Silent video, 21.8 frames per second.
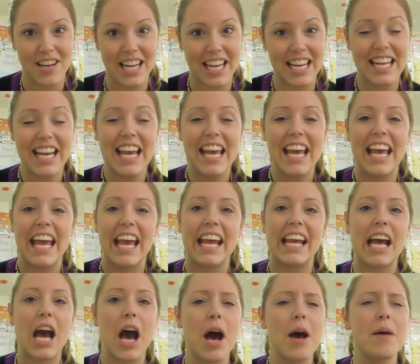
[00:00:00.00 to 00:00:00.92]
on it
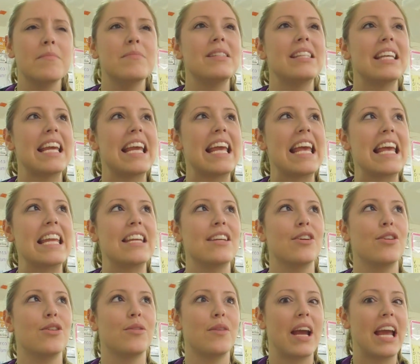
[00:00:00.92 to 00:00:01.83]
it comes
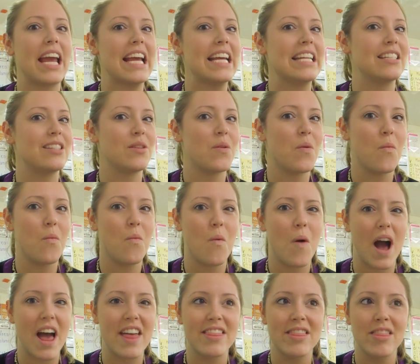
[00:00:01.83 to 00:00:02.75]
in grades
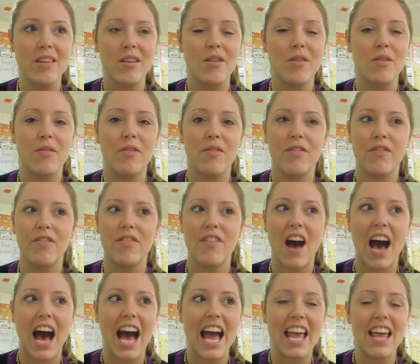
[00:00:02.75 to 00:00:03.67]
1 through
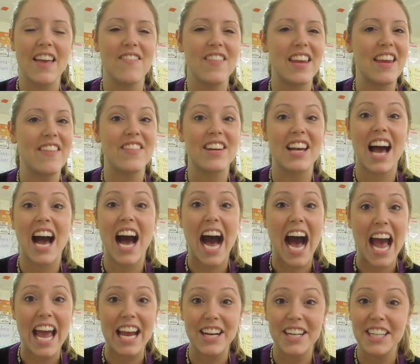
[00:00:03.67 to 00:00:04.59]
5 even
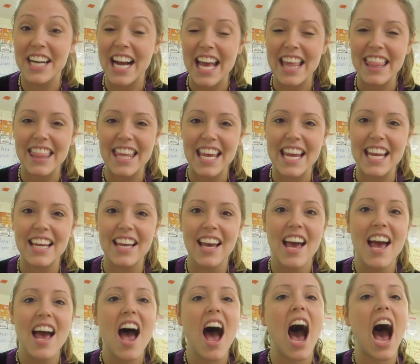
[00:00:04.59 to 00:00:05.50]
higher i think
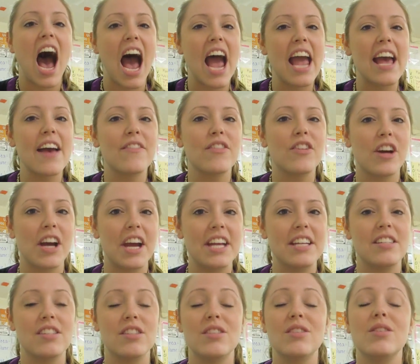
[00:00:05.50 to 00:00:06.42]
i have
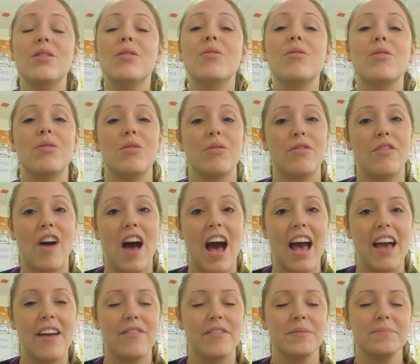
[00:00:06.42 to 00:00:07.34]
grades 2 through
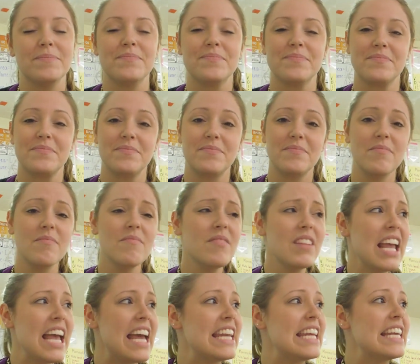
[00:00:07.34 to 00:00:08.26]
5
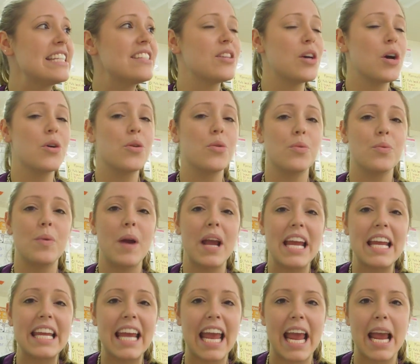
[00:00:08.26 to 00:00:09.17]
and it's a
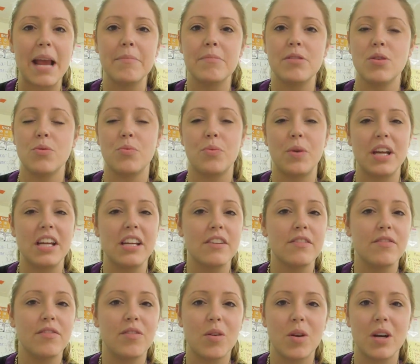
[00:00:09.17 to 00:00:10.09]
great game to
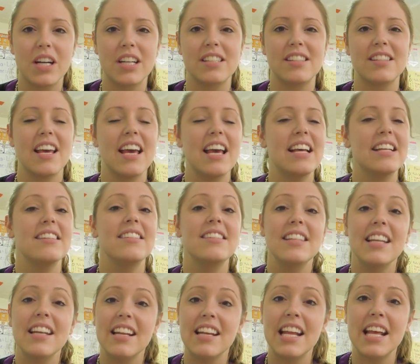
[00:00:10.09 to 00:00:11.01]
reinforce
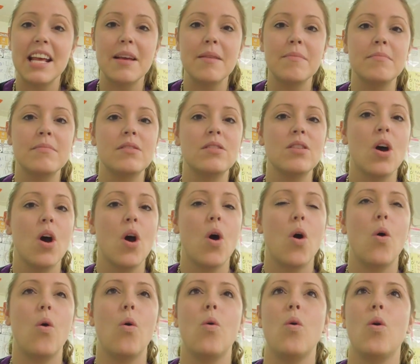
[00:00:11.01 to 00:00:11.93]
synonyms
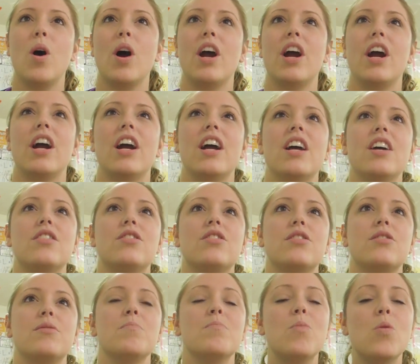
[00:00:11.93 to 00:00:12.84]
or
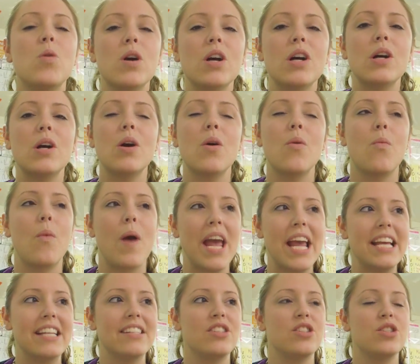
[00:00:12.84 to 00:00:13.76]
just more
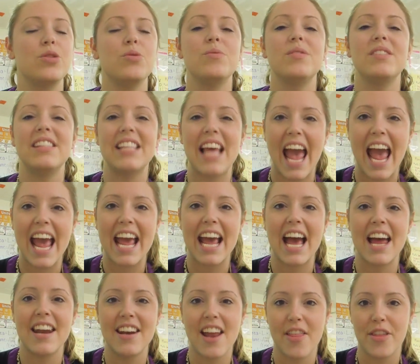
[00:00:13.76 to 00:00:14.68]
ways to
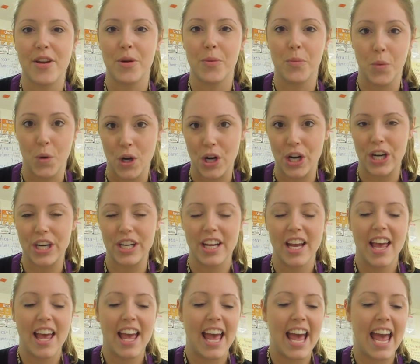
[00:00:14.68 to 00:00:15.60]
say another
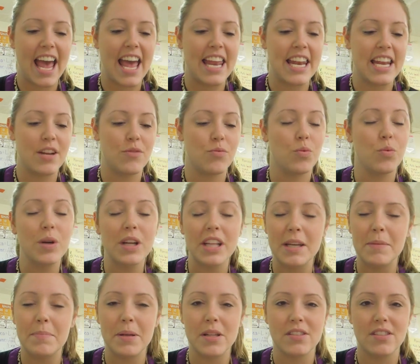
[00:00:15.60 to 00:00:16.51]
word. And it
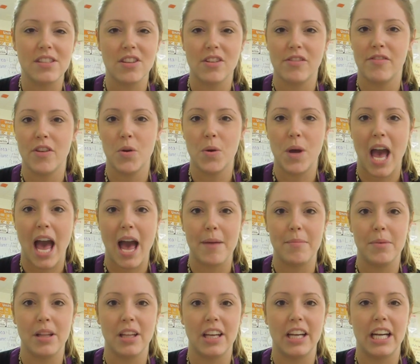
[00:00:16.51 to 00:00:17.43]
really builds their
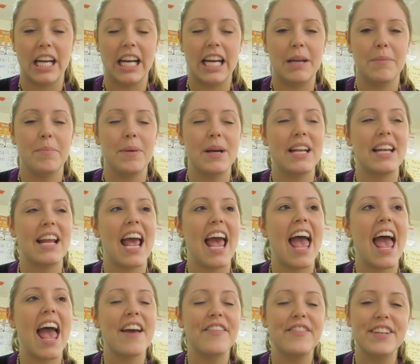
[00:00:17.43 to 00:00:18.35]
vocabulary. But
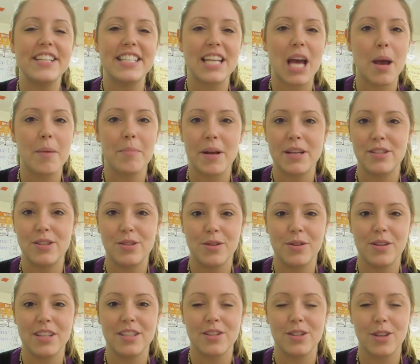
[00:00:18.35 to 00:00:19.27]
every time my
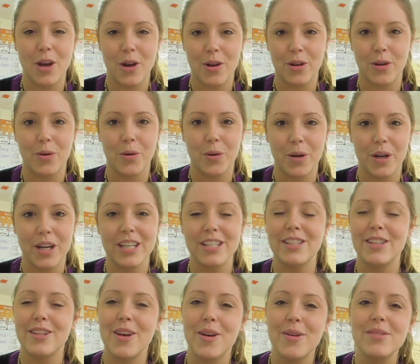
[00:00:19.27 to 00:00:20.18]
students go to
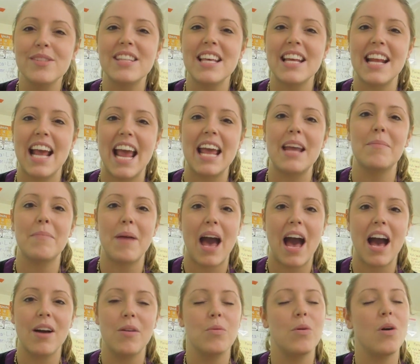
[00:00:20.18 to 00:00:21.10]
chorus, those that hang
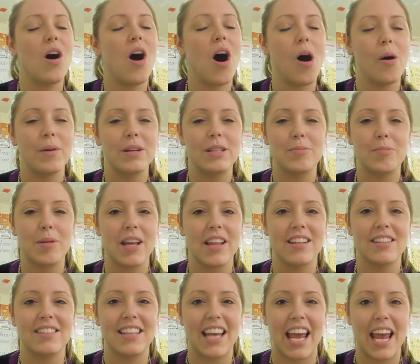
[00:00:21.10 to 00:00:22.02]
back will always
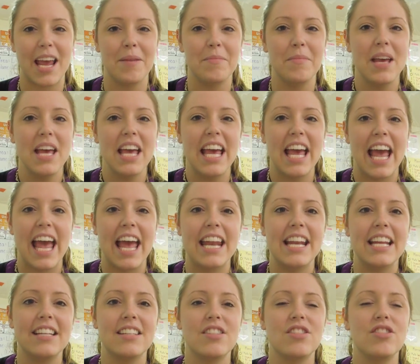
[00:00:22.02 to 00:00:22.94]
play this game.
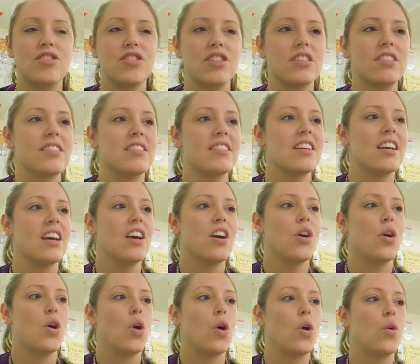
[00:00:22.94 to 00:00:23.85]
And it's just
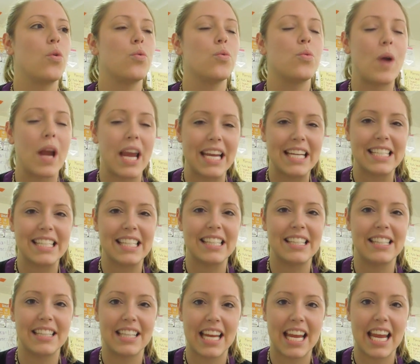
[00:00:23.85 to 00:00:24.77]
great
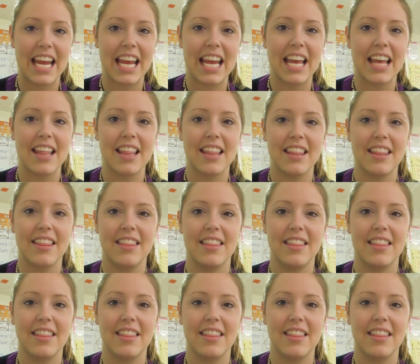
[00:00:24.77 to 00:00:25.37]
to see